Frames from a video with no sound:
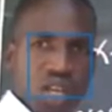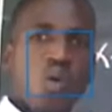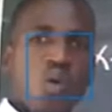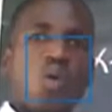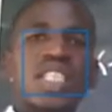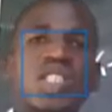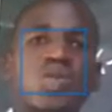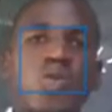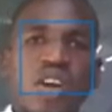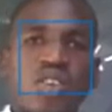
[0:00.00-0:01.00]
What is
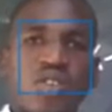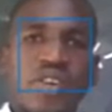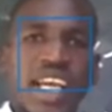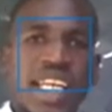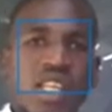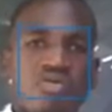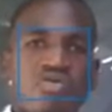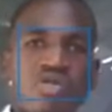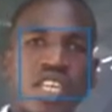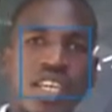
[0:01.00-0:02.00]
square root of negative
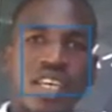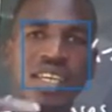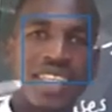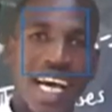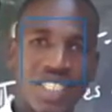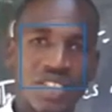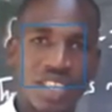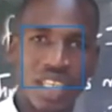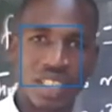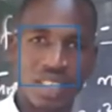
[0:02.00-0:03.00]
3? Does not
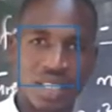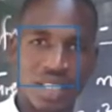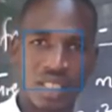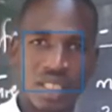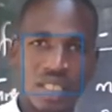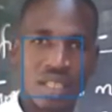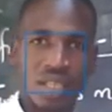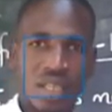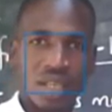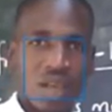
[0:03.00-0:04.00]
exist.
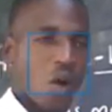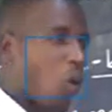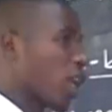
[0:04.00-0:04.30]
What